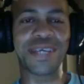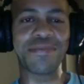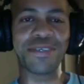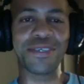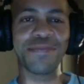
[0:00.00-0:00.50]
I'm
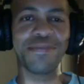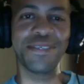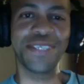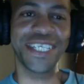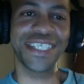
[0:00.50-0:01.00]
good, bro.
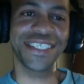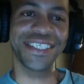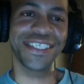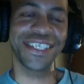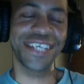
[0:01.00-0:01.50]

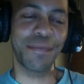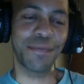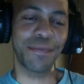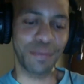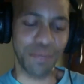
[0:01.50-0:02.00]
Happy
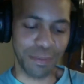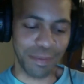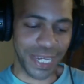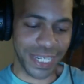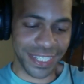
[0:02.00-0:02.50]
to be back.